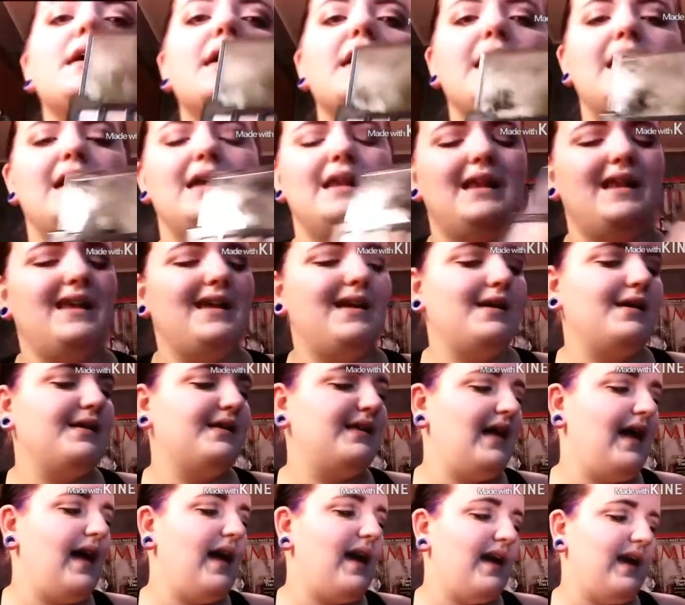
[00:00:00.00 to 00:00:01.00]
It is
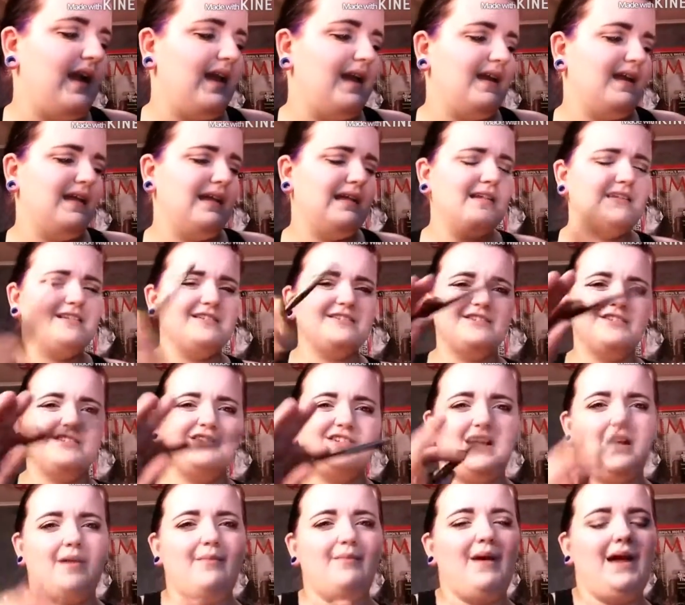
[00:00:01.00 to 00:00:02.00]
a
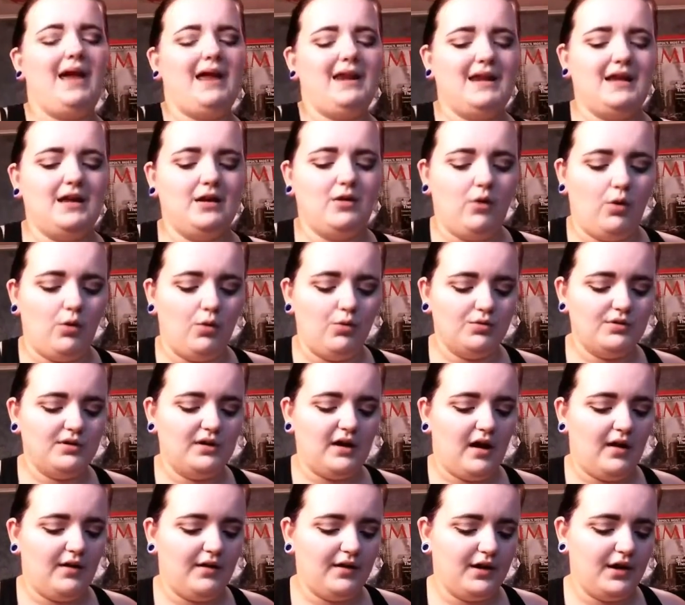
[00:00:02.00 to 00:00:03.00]
champagne gold
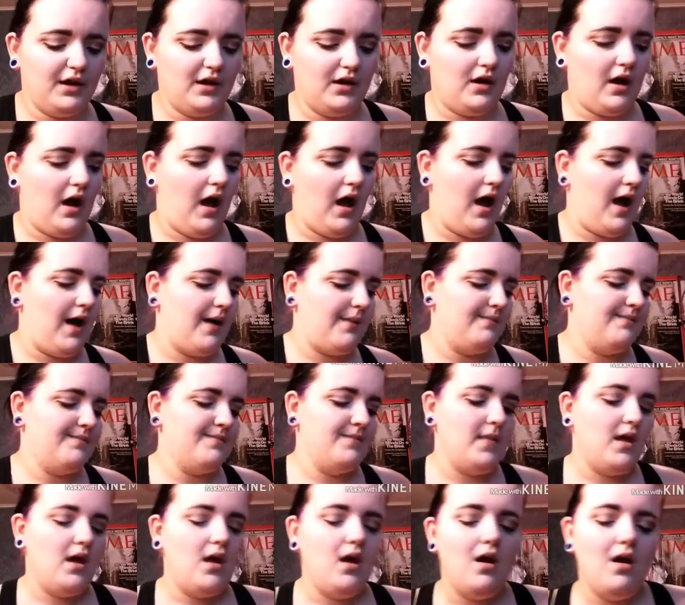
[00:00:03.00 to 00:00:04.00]
color.
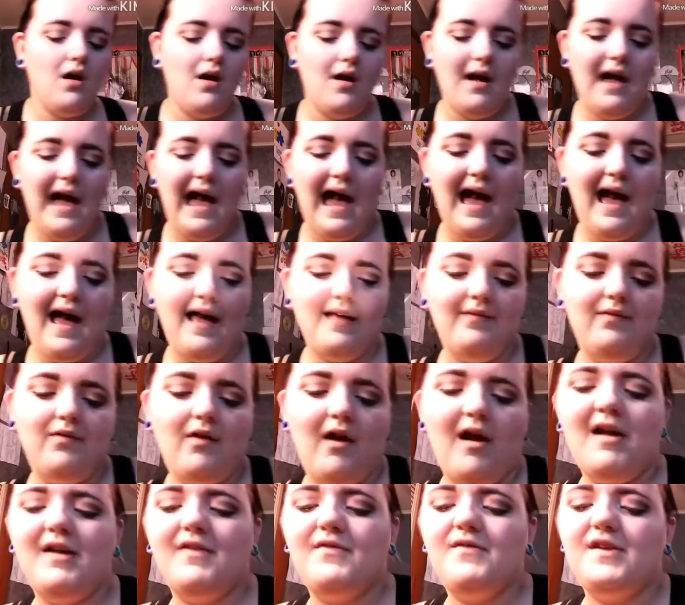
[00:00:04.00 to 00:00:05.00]
I
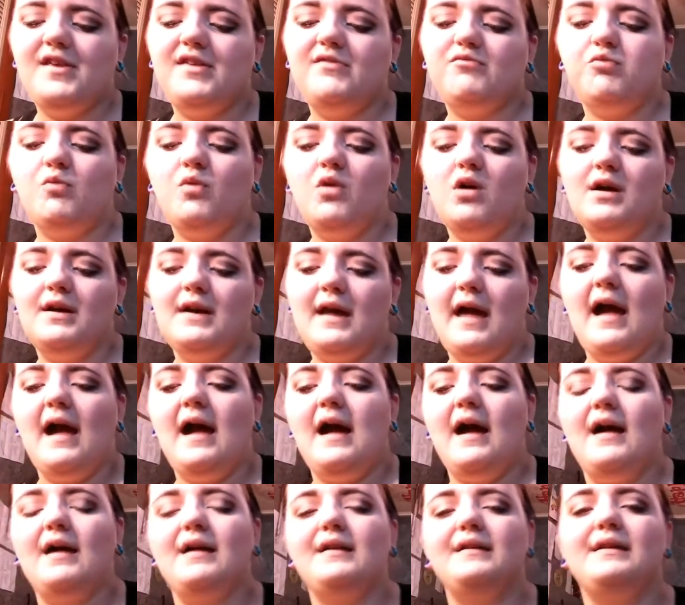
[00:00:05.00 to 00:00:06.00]
like this one
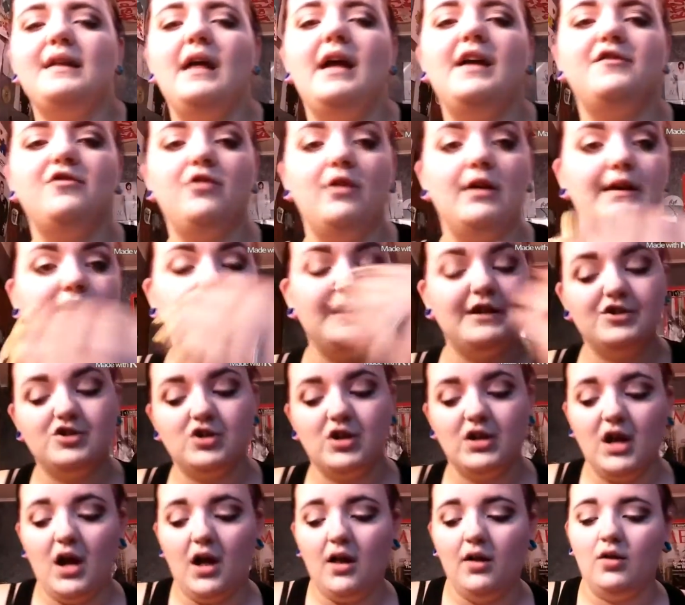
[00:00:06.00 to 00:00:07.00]
as a
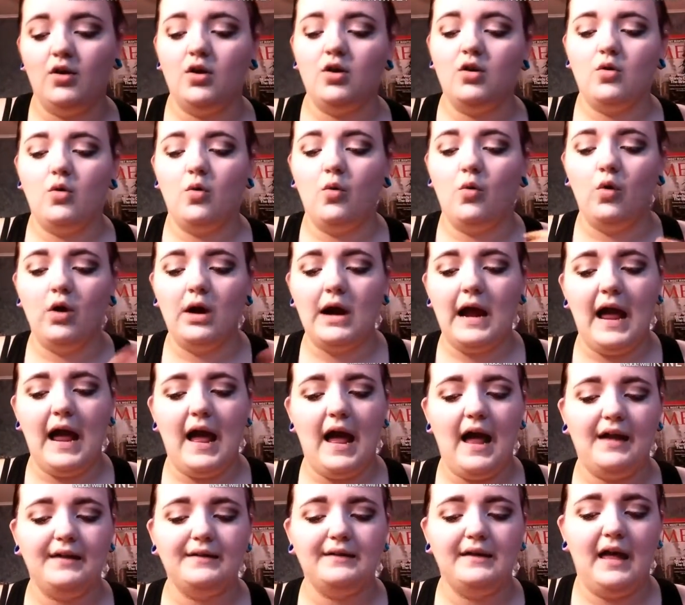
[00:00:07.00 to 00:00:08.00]
transition color or
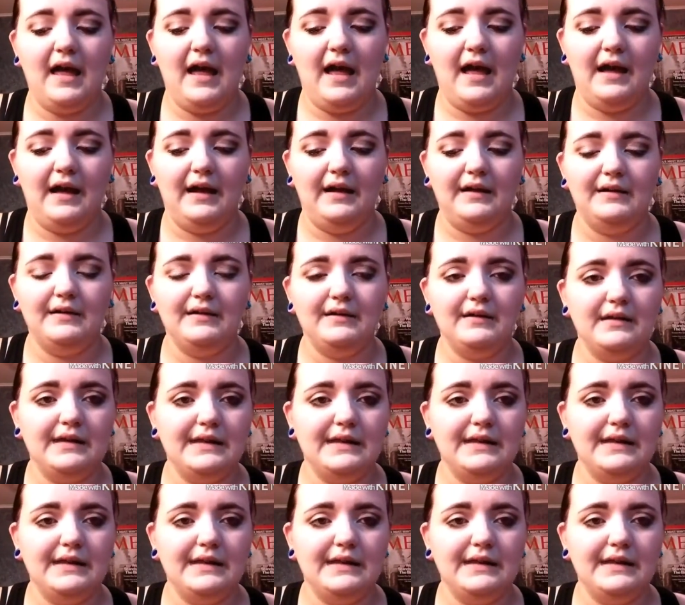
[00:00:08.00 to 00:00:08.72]
as a